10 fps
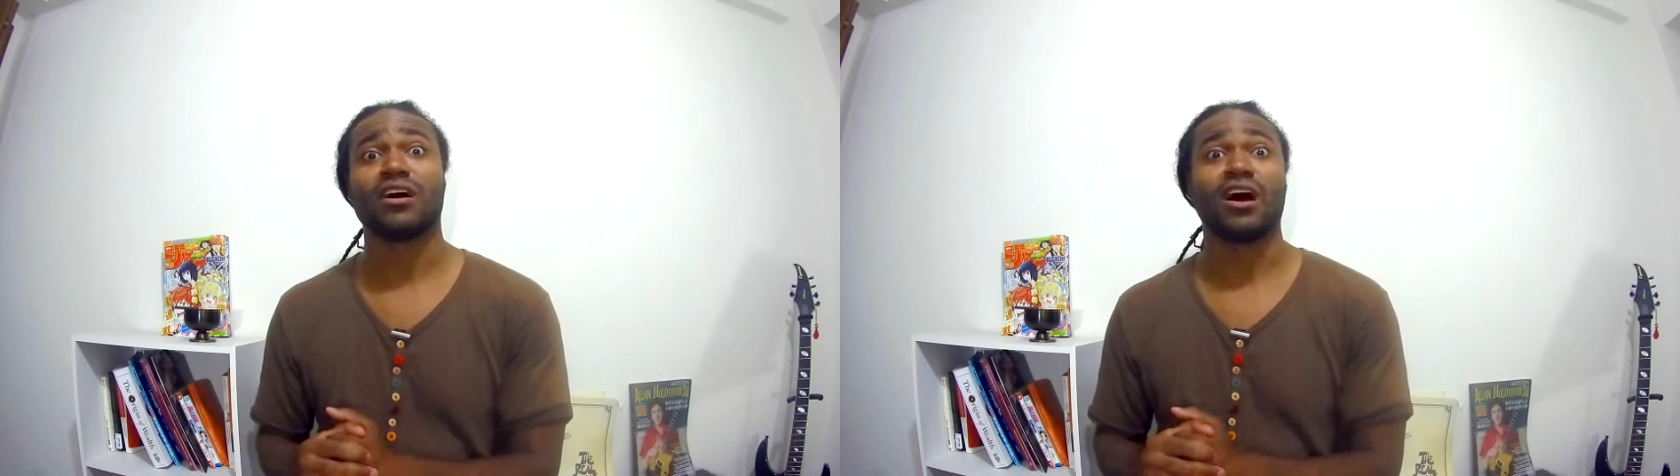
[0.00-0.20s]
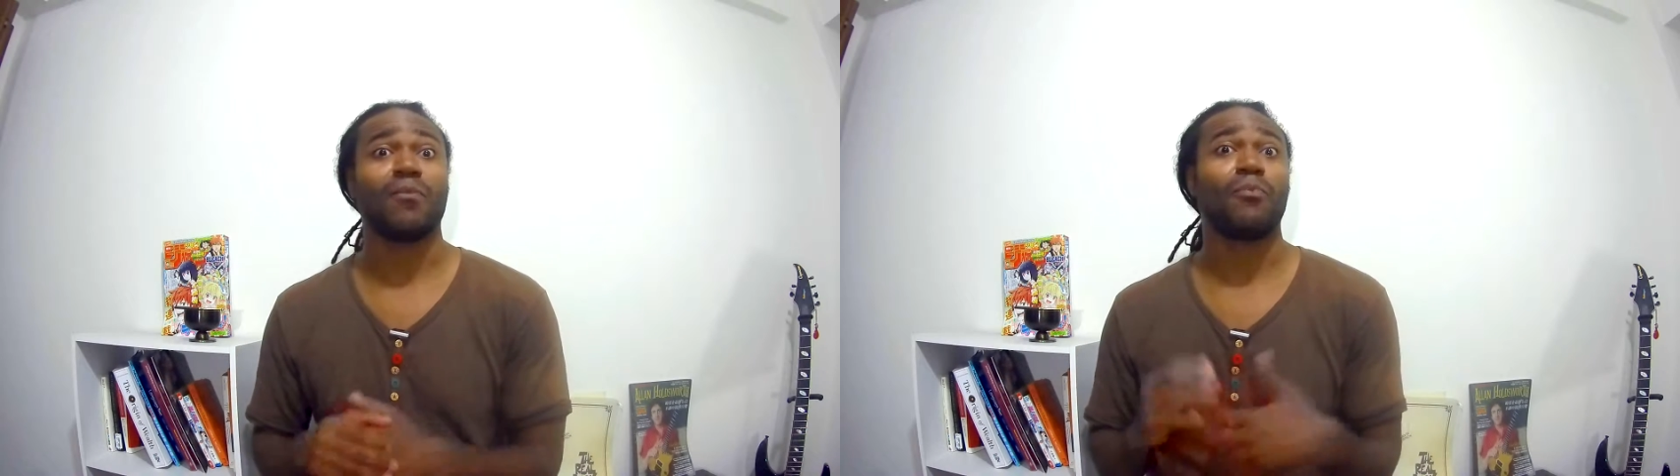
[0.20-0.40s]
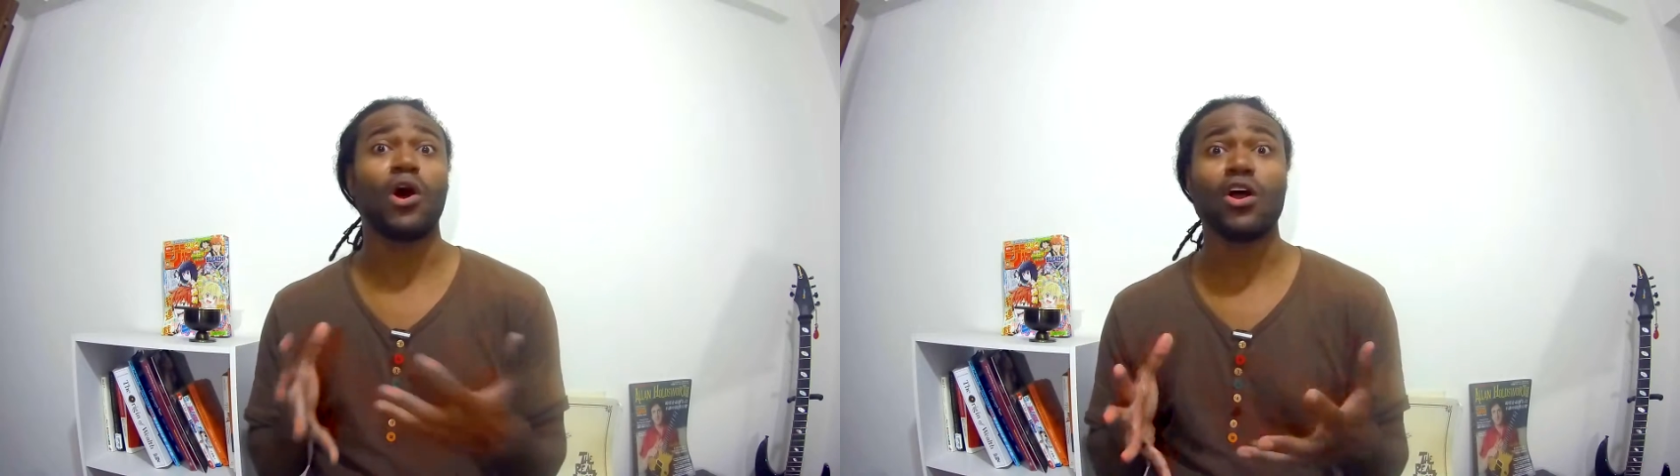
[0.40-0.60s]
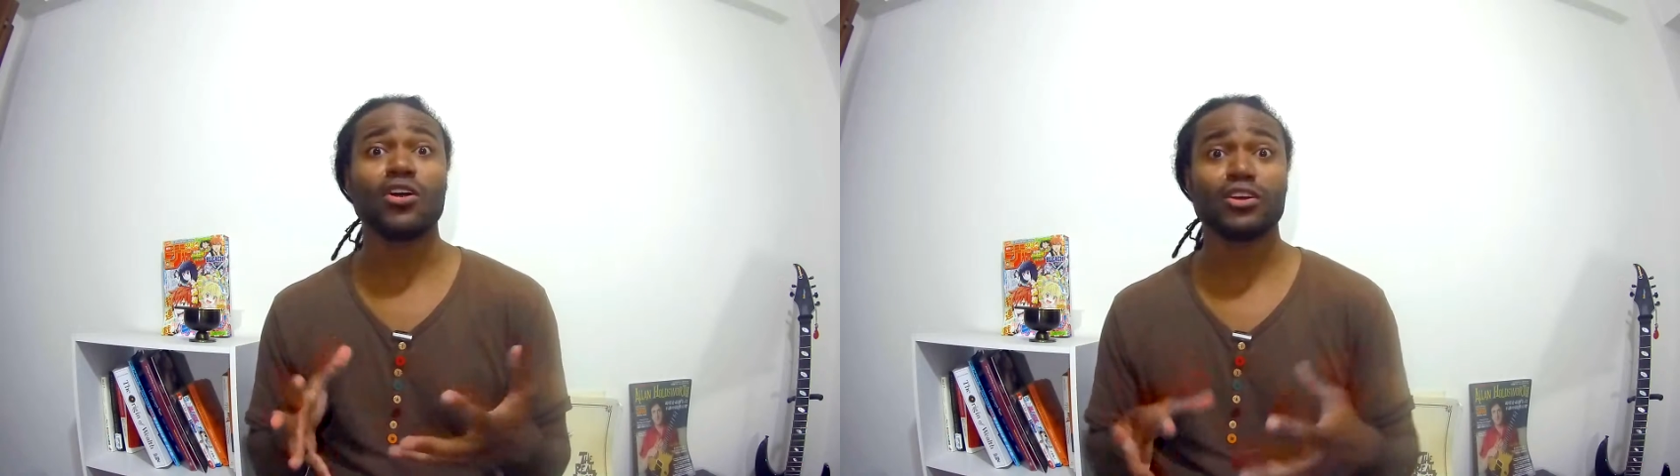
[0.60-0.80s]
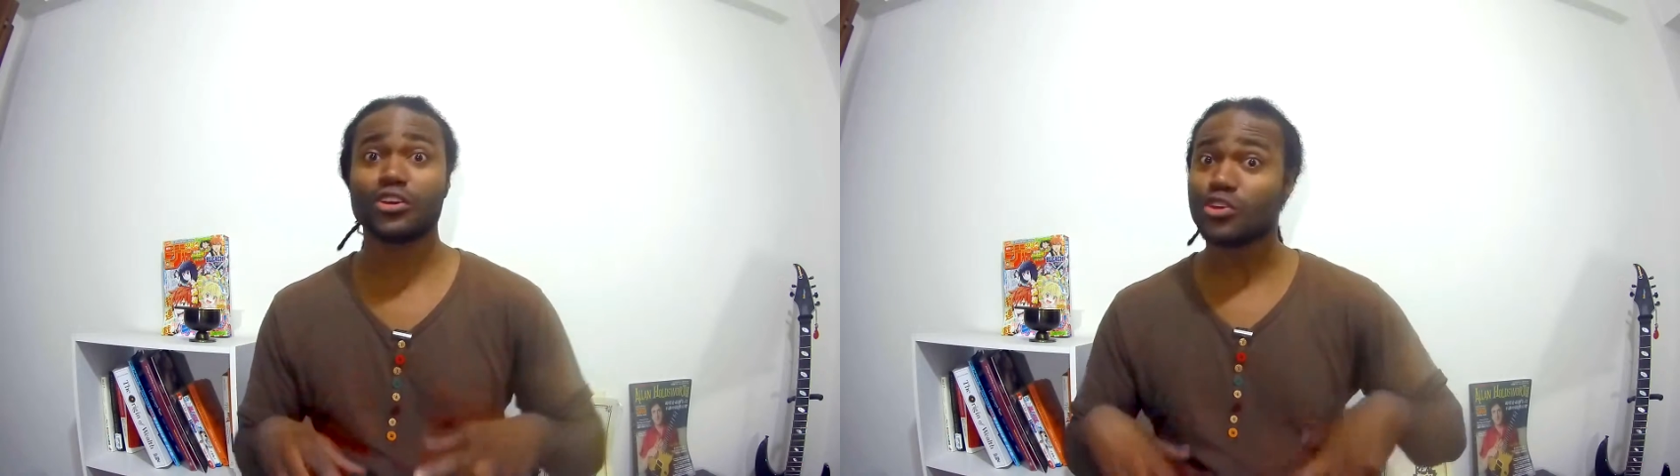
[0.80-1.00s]
a
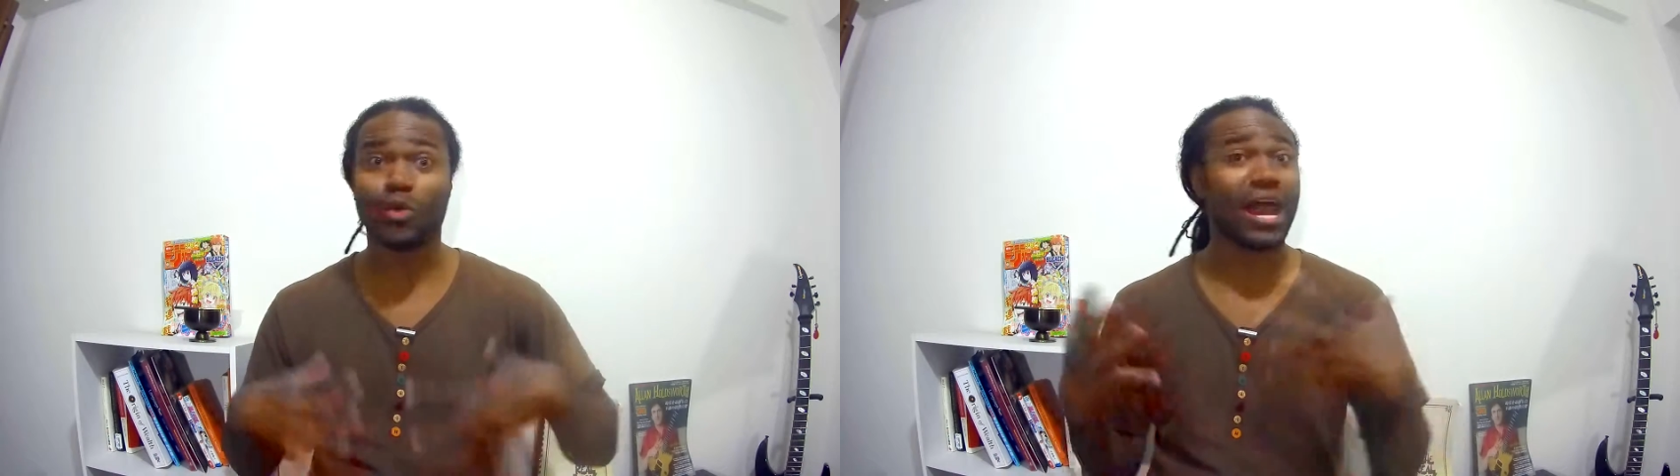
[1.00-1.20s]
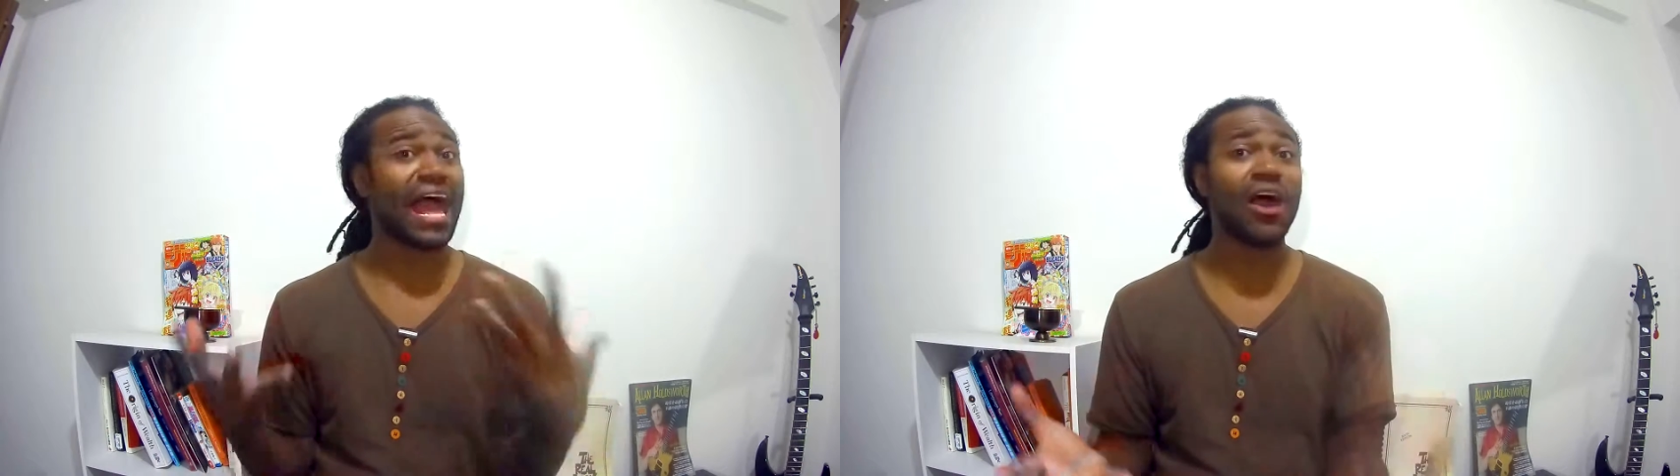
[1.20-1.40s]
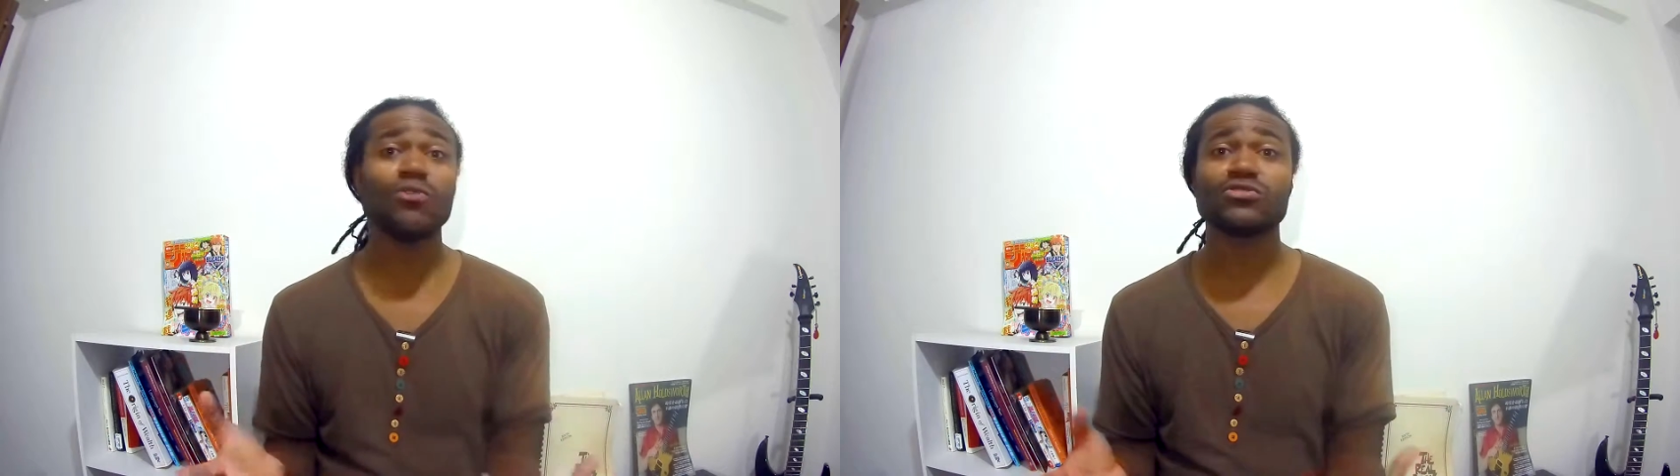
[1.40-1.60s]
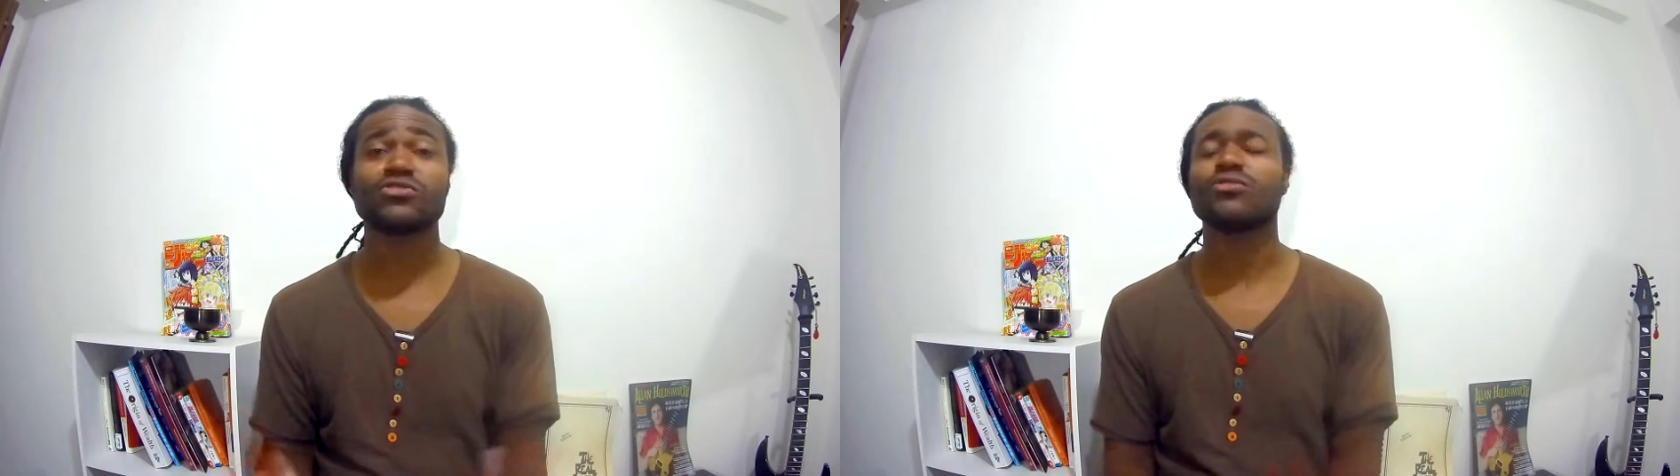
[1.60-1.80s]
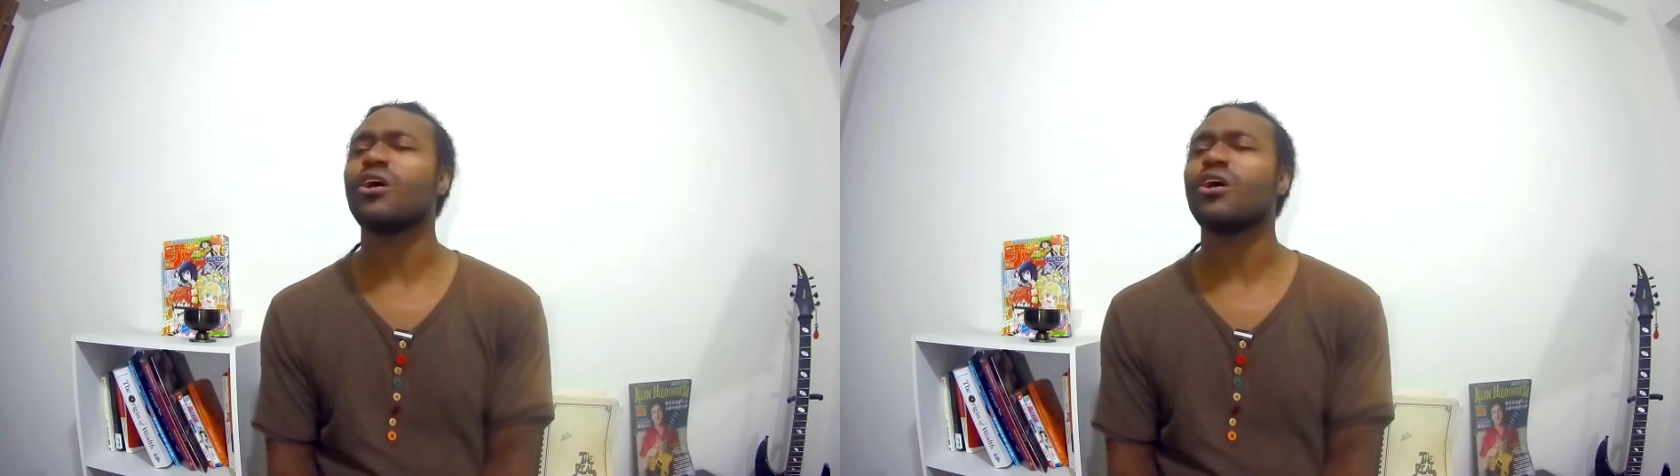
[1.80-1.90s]
park, your house.